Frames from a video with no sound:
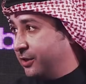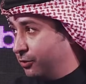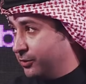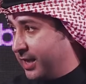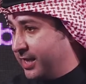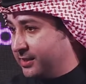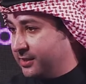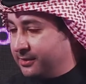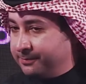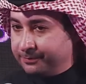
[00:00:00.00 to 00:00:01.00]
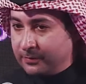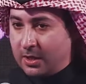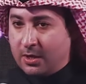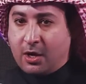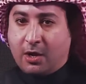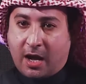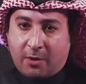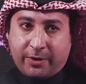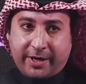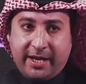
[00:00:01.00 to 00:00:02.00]
use cases.
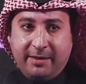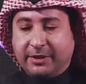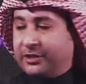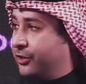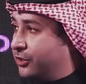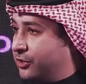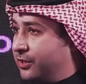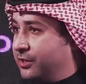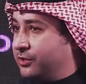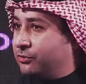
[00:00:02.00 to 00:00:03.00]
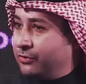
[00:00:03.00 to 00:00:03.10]
Our aim at Ericsson is to